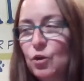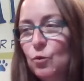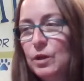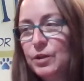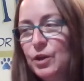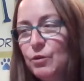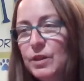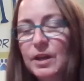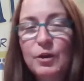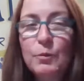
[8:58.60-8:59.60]
will know
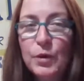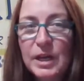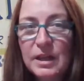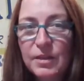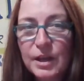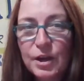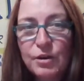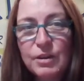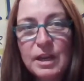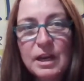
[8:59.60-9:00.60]
that I don't put anything out
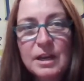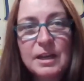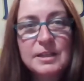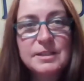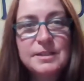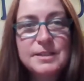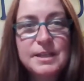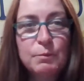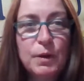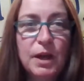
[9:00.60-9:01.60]
there unless I
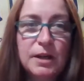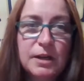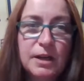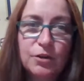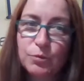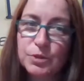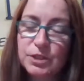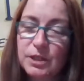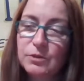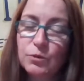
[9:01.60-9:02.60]
stand behind it
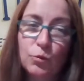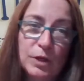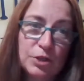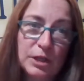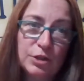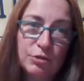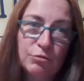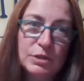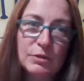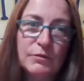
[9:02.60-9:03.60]
100%, which I
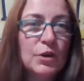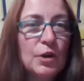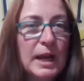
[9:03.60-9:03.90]
do. So if you're not